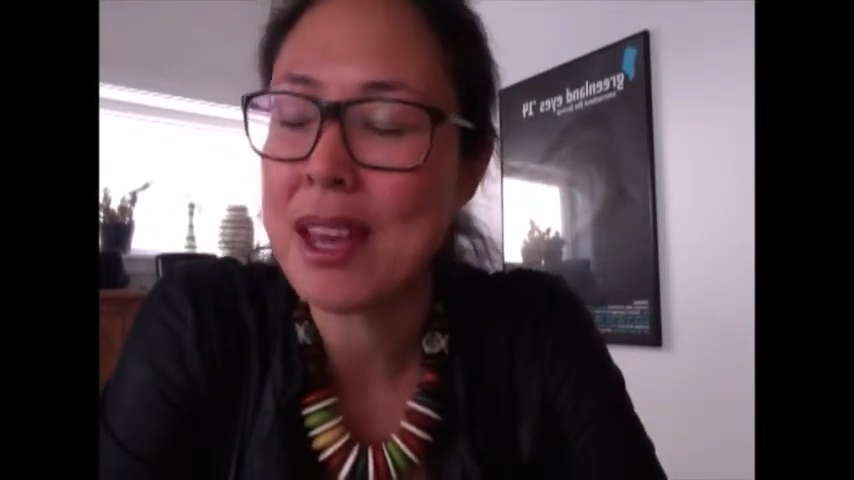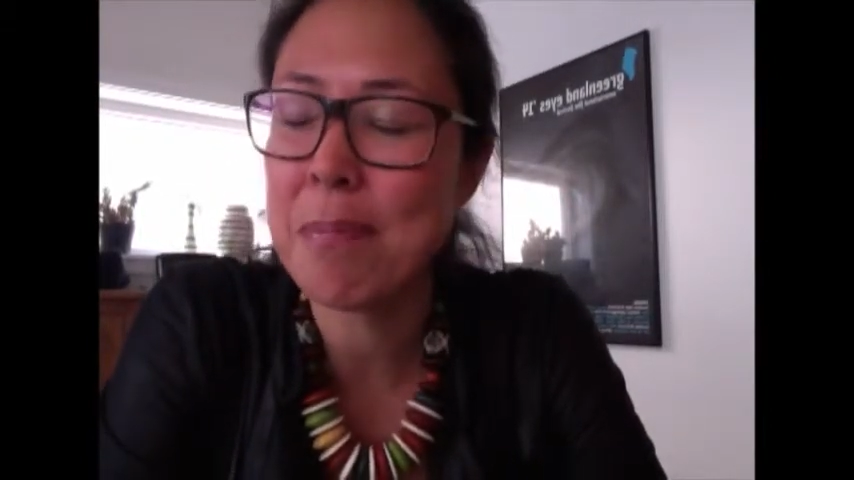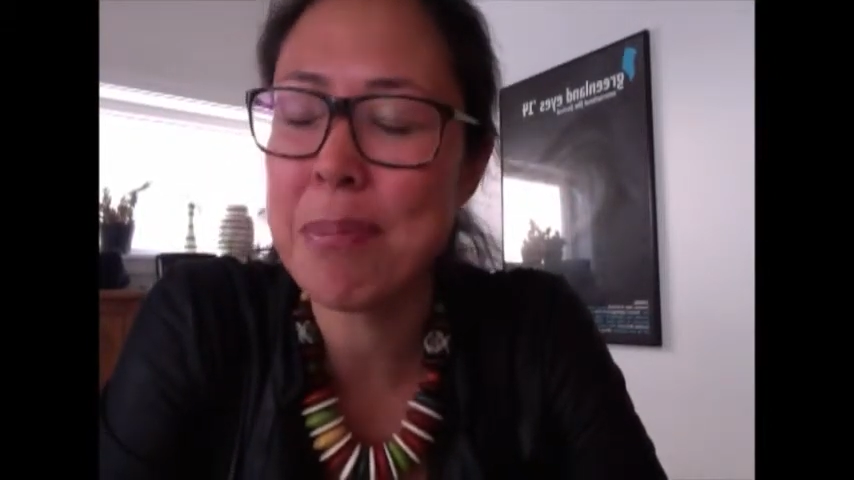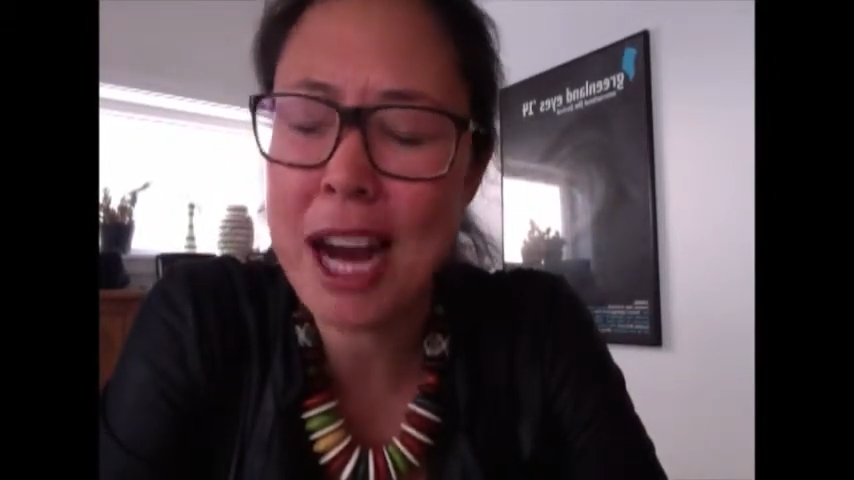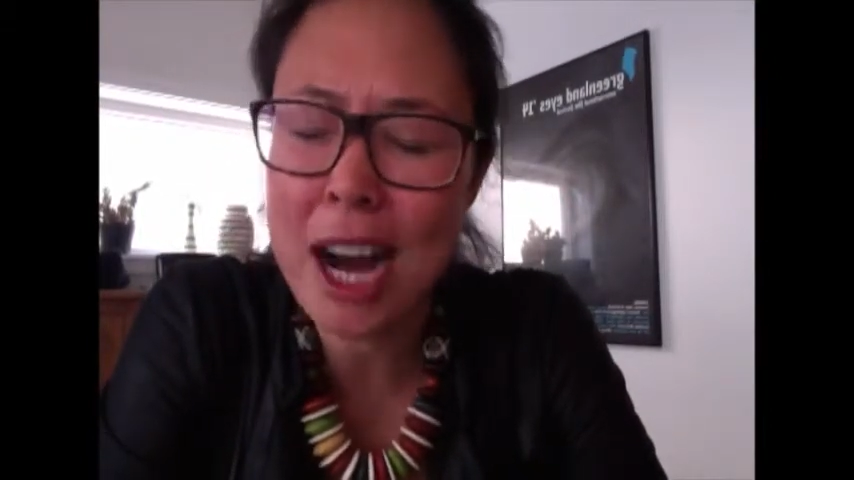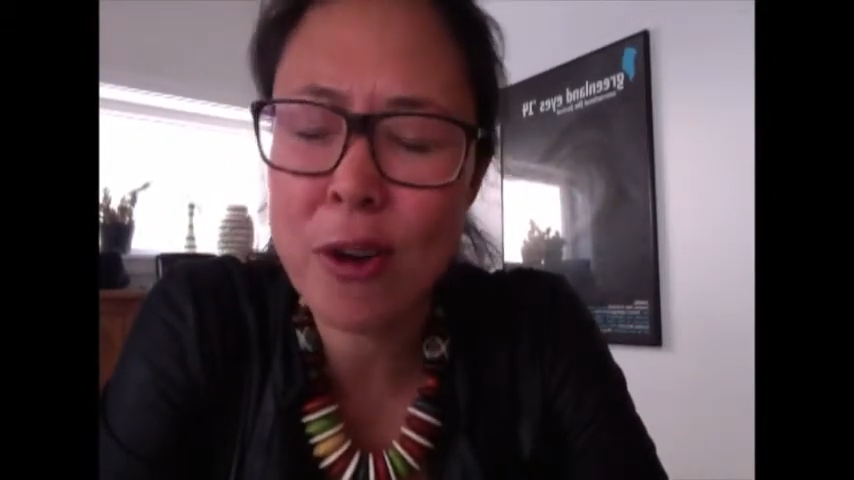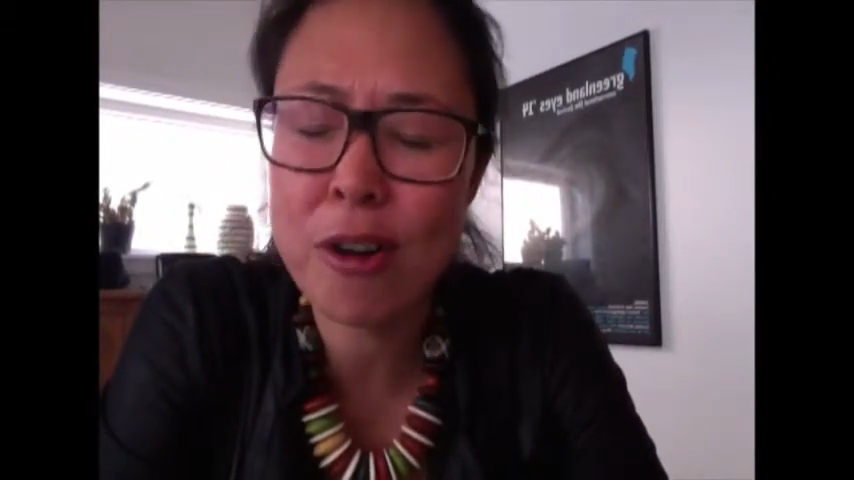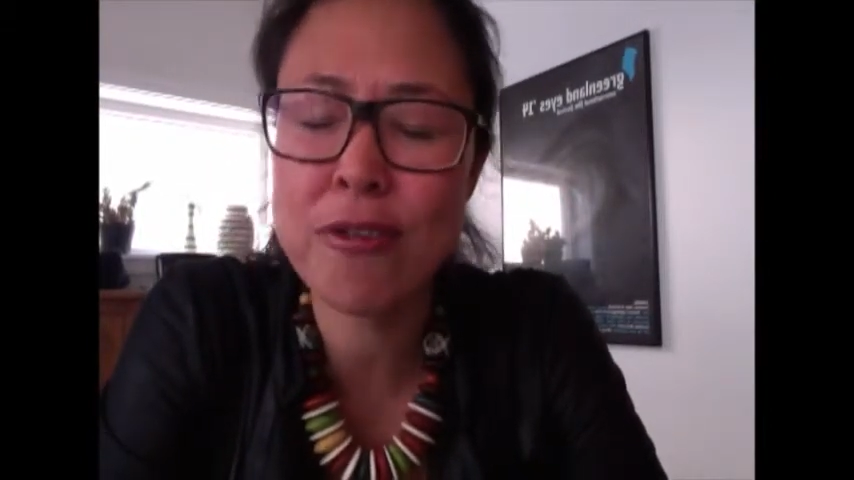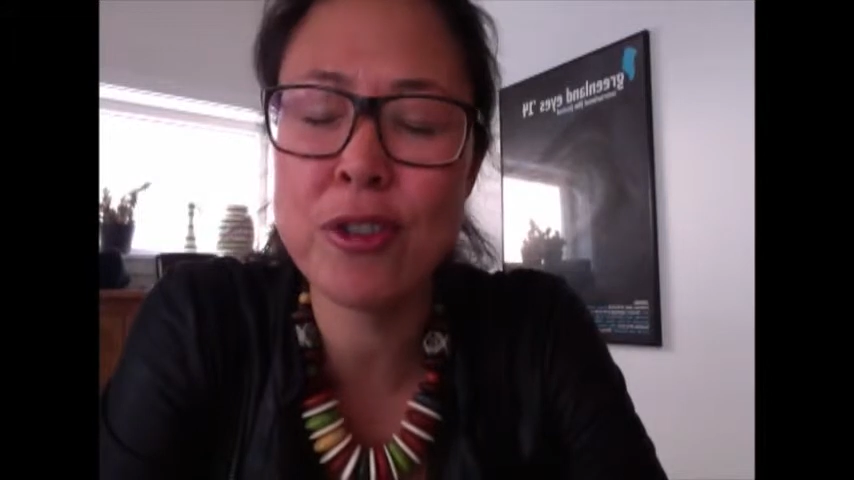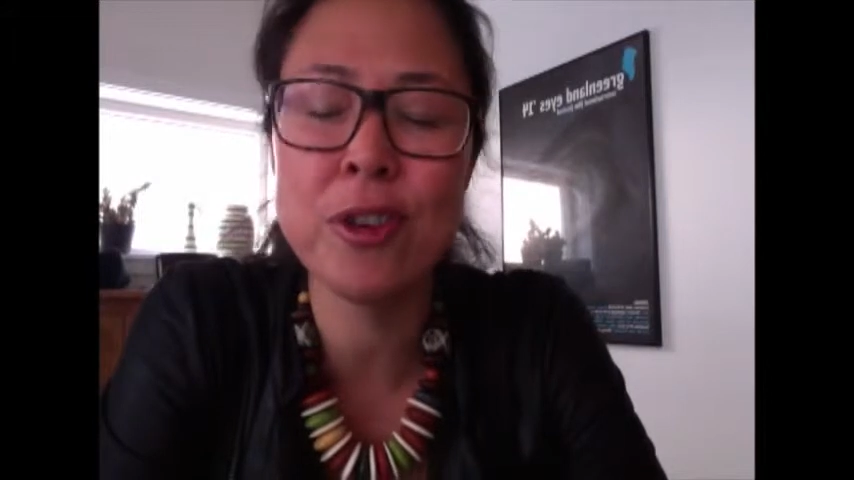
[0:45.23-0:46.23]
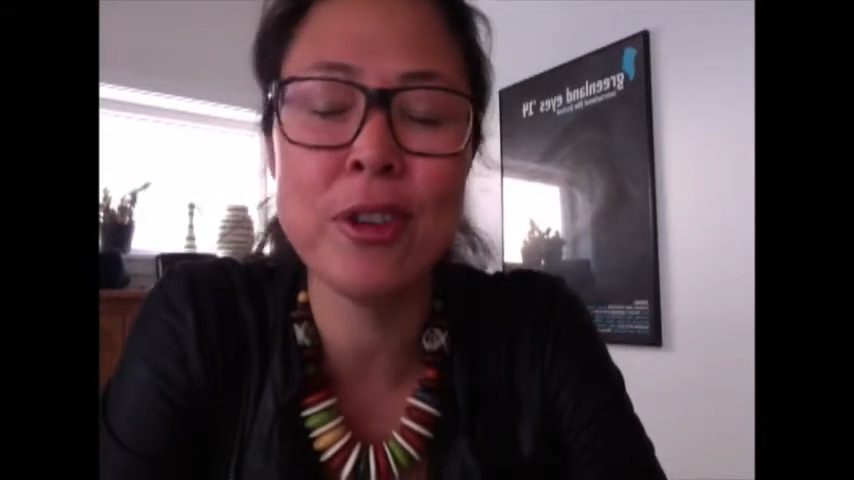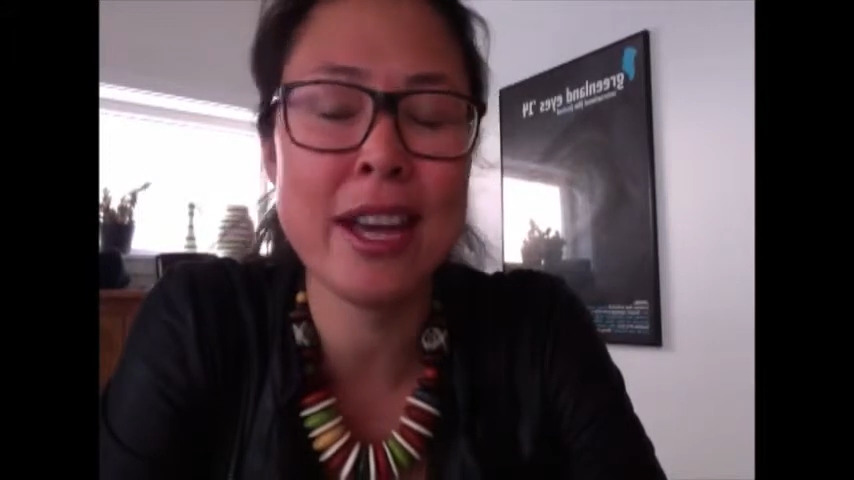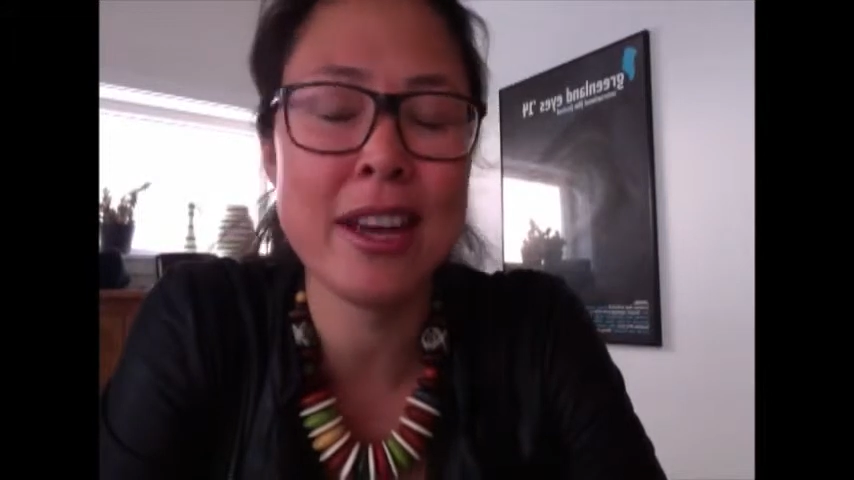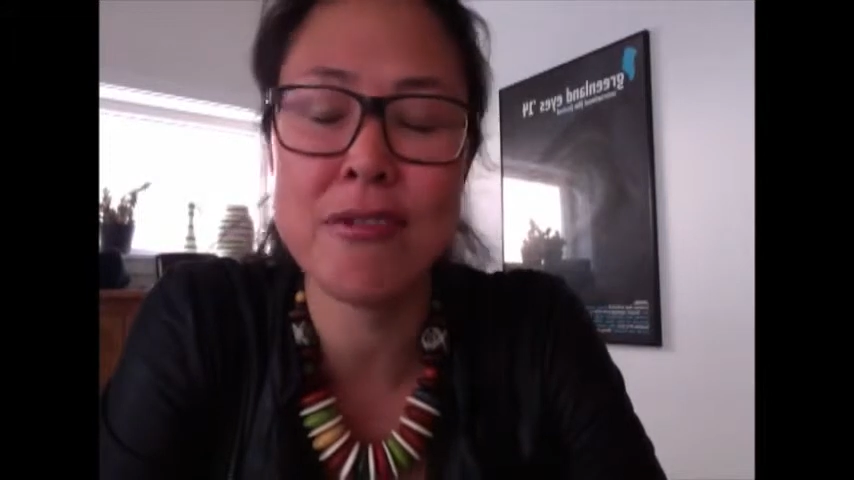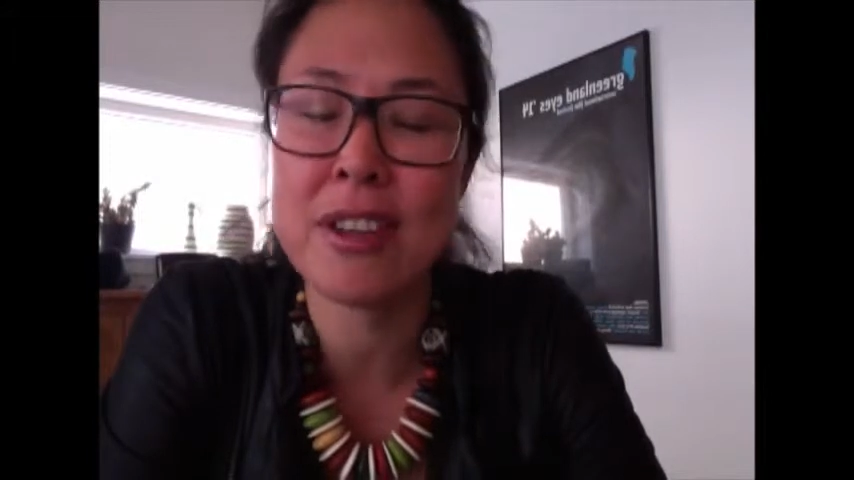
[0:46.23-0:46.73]
a powerful
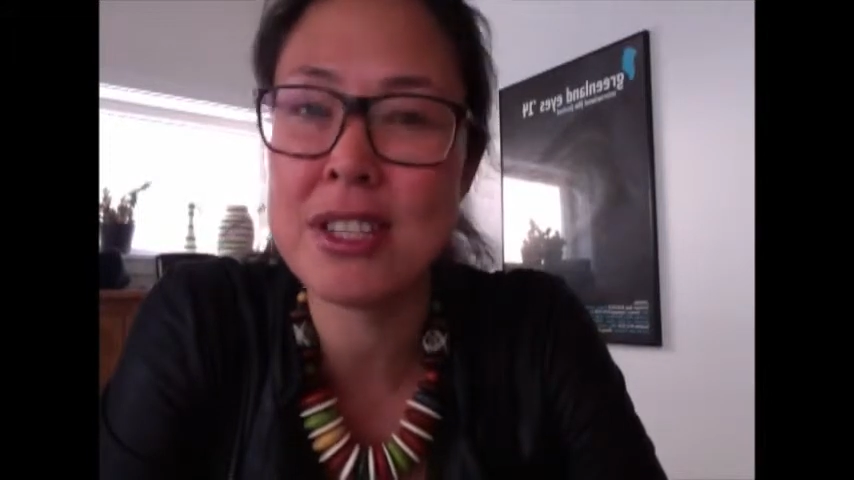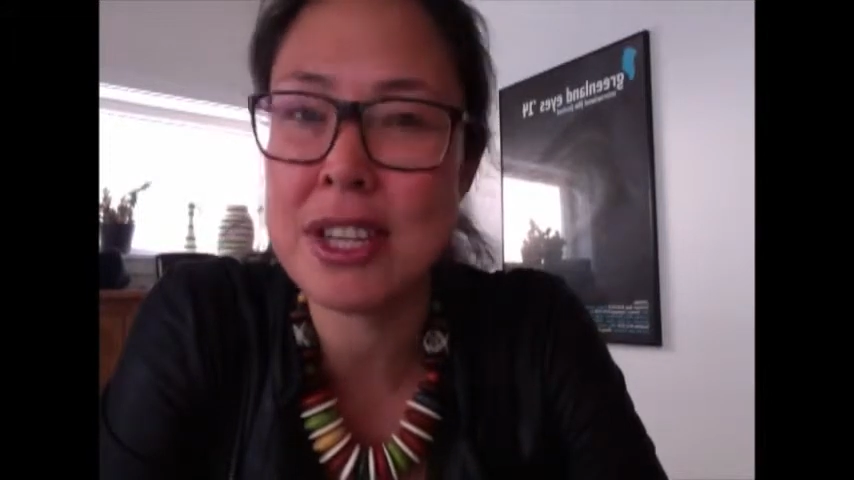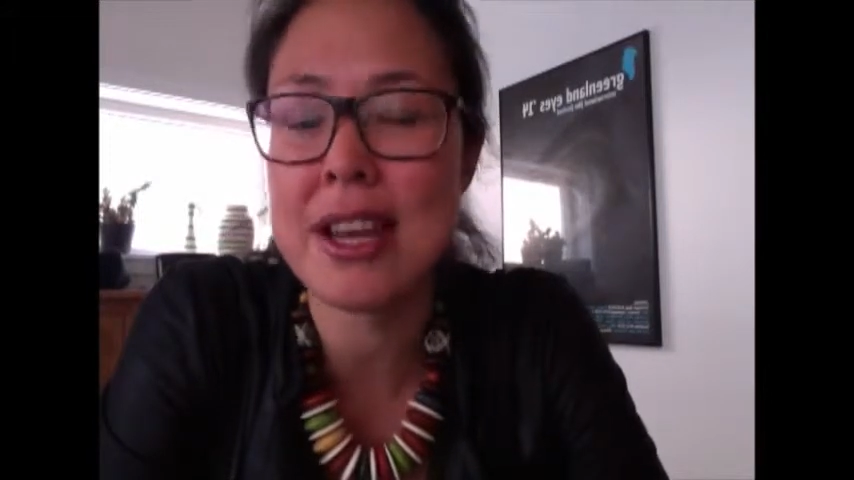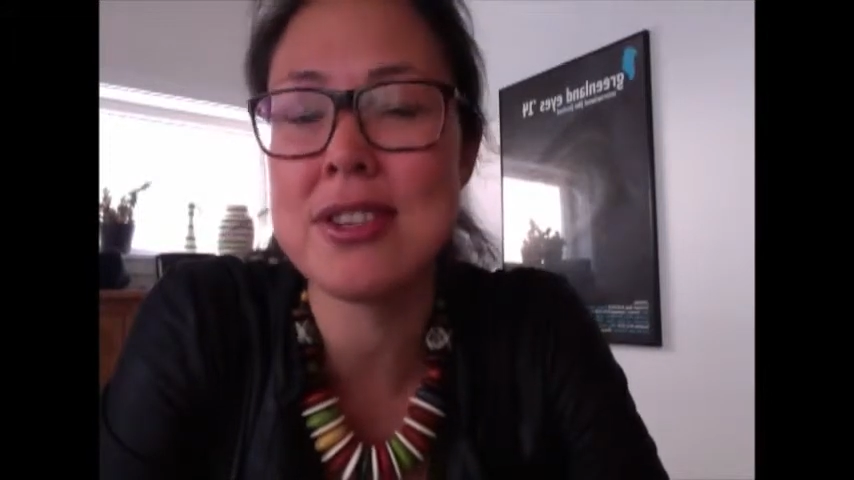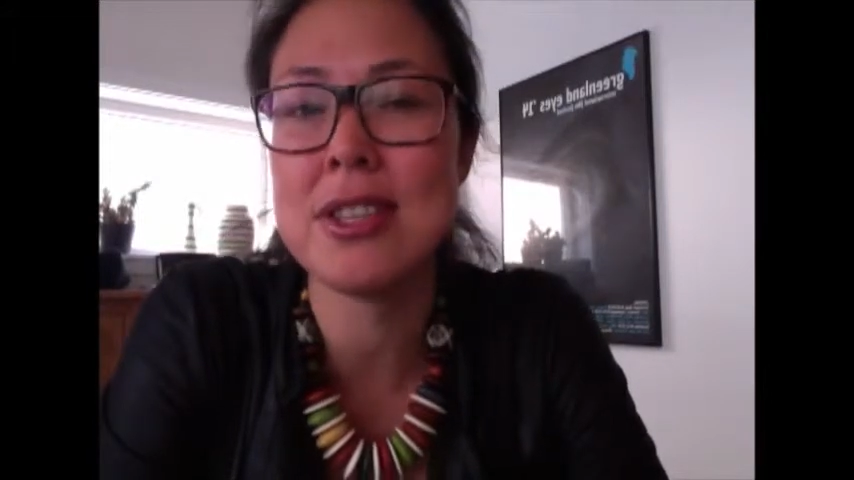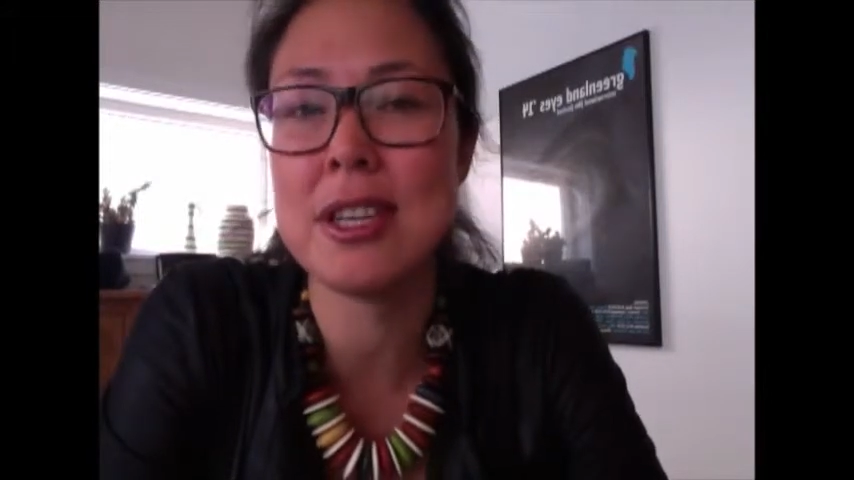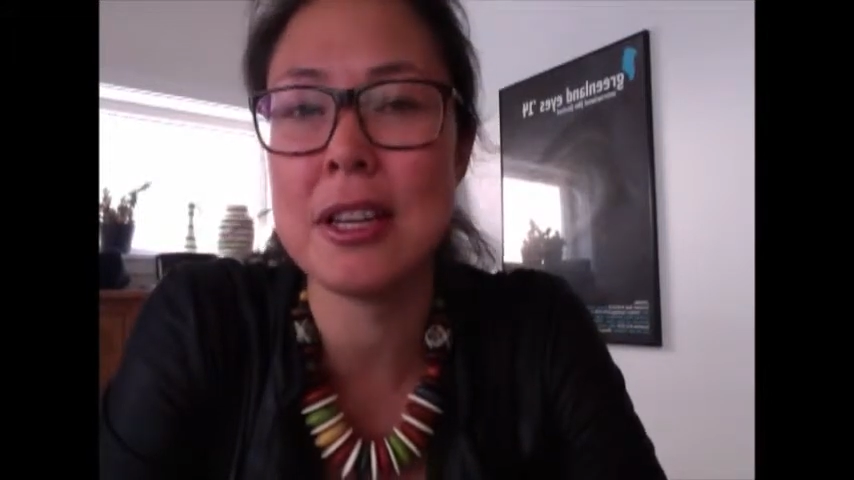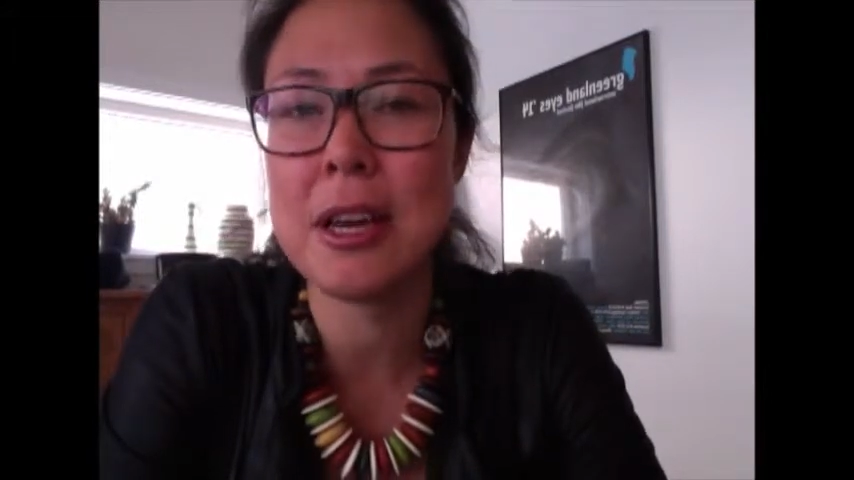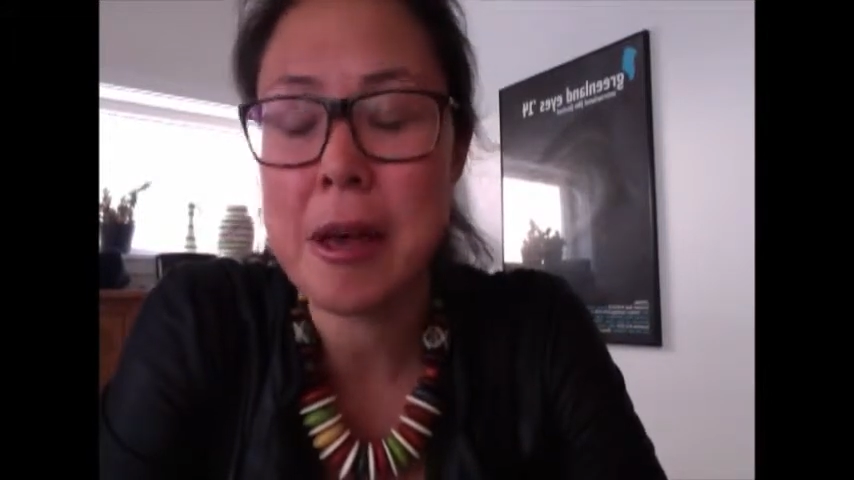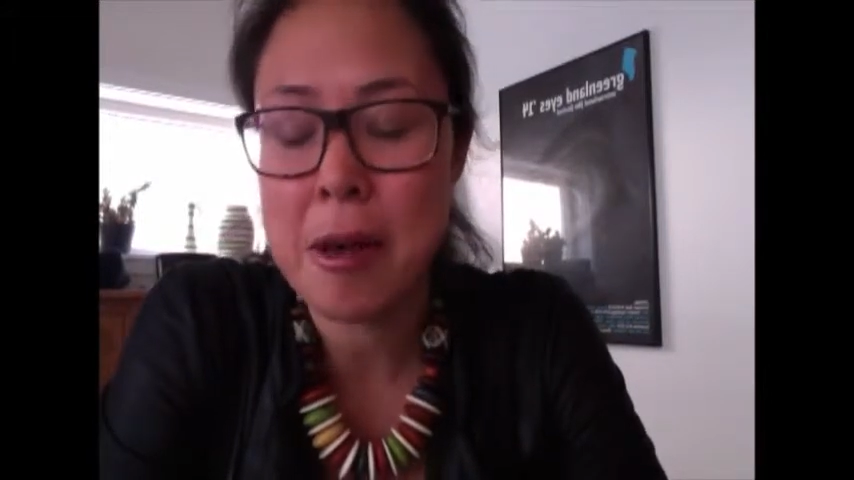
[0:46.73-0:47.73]
and fantastic